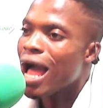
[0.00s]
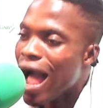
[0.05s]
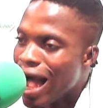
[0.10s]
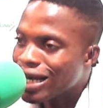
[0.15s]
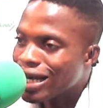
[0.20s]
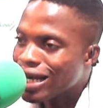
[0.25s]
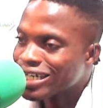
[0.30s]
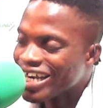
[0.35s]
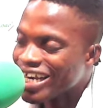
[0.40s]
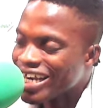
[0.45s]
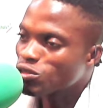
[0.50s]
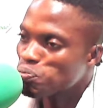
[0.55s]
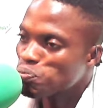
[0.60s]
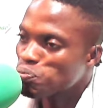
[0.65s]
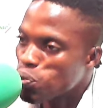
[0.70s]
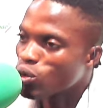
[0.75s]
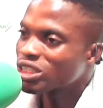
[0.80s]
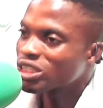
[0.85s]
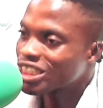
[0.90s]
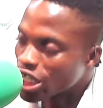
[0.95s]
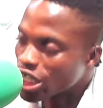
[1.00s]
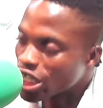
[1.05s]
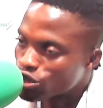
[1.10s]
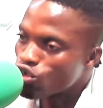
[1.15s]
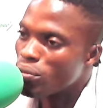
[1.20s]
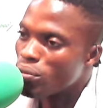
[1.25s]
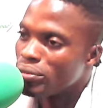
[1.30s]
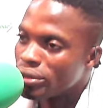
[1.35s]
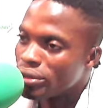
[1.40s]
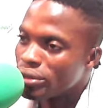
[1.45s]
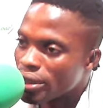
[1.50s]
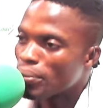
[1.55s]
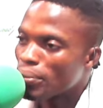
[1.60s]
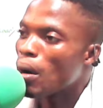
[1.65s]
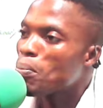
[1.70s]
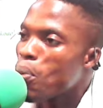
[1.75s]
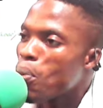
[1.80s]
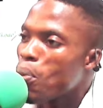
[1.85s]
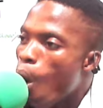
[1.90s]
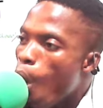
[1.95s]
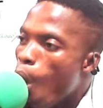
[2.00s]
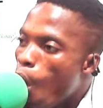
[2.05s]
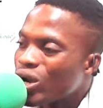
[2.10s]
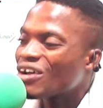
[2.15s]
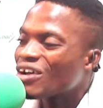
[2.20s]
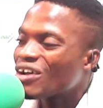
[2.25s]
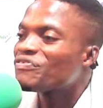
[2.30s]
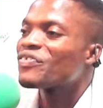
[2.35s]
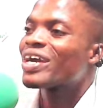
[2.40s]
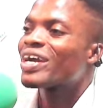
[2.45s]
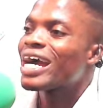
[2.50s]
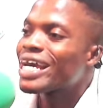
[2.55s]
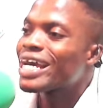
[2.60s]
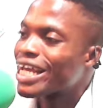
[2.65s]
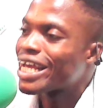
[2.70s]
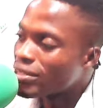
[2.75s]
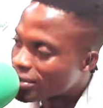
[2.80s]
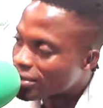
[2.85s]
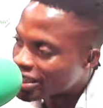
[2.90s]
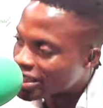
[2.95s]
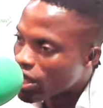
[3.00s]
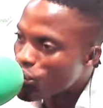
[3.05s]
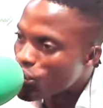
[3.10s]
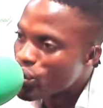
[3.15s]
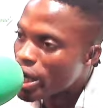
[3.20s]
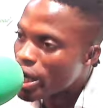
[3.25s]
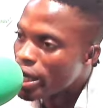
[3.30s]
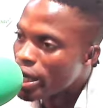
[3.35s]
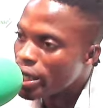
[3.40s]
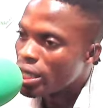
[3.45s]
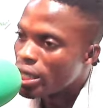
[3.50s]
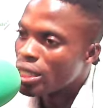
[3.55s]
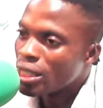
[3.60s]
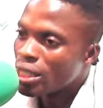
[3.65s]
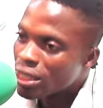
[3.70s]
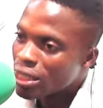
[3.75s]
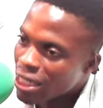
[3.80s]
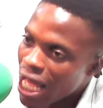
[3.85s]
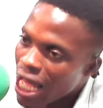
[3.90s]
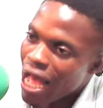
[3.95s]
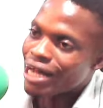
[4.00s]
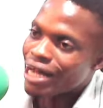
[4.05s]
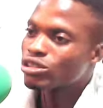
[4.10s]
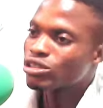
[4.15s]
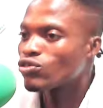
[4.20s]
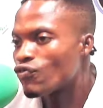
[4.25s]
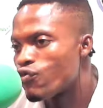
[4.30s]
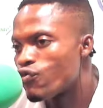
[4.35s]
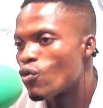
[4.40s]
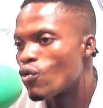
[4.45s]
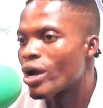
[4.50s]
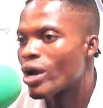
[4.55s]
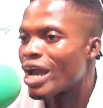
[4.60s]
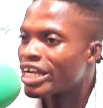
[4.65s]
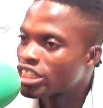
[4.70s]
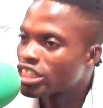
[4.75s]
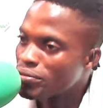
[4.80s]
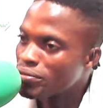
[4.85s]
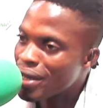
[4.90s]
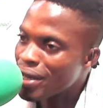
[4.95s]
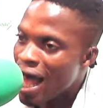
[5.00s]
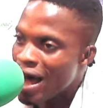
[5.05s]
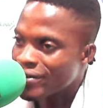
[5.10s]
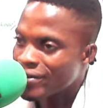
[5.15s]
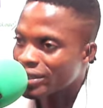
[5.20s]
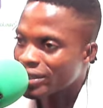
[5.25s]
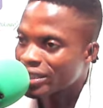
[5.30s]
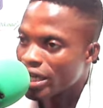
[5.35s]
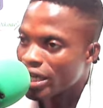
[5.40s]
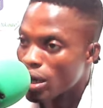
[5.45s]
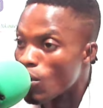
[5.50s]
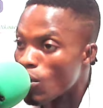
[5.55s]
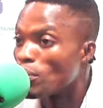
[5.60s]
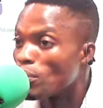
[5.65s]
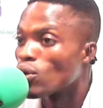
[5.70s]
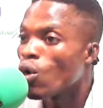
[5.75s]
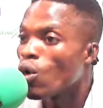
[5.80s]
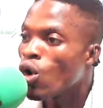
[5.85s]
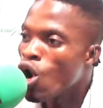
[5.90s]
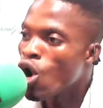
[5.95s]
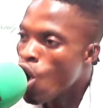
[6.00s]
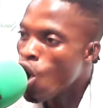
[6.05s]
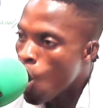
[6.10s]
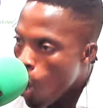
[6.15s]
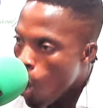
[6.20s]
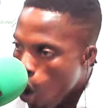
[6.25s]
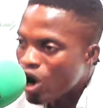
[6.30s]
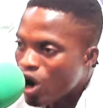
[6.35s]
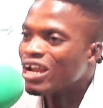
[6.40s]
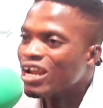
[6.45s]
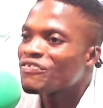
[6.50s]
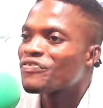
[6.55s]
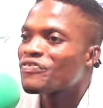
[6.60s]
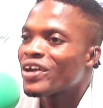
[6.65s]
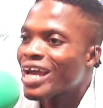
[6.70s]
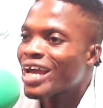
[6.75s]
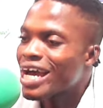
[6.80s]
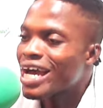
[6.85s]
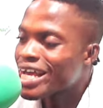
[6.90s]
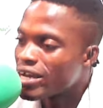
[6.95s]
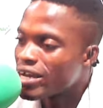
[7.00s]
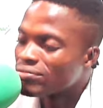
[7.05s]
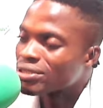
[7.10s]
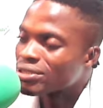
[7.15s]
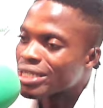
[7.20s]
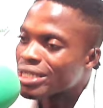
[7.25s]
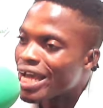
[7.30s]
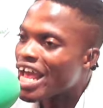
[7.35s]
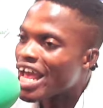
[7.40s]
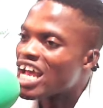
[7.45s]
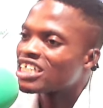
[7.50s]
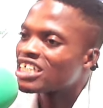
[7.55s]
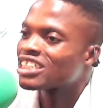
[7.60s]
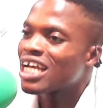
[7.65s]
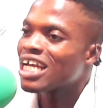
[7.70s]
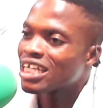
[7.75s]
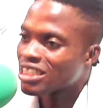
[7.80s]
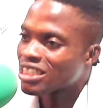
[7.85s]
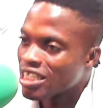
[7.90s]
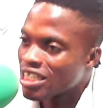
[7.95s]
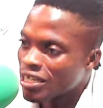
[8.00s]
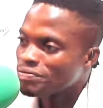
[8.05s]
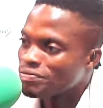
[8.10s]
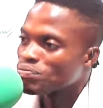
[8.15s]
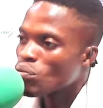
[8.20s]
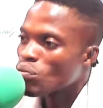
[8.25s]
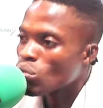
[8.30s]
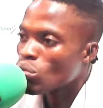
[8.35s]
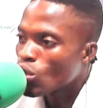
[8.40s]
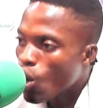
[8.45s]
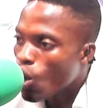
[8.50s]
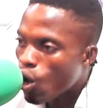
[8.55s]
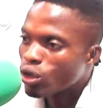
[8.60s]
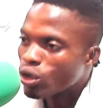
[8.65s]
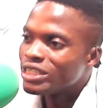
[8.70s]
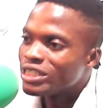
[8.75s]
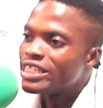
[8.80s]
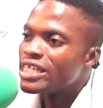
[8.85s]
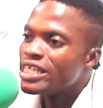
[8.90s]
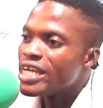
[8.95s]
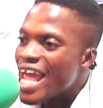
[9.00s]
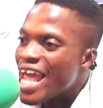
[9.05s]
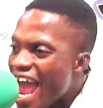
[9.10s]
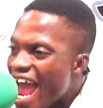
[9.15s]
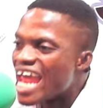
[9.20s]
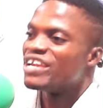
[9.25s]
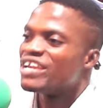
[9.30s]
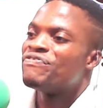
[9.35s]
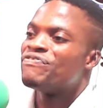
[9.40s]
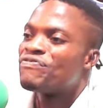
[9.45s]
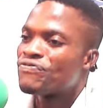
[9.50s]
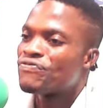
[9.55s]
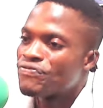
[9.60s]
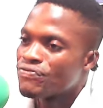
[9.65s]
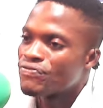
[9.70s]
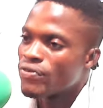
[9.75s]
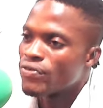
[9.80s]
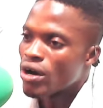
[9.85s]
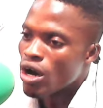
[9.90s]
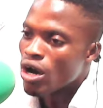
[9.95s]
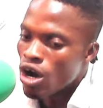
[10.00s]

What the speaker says: Across Pro Stadium, Yabo All African Games Navy, not has to folk at me Arret and Emomo All African Games in a chassis on the 8th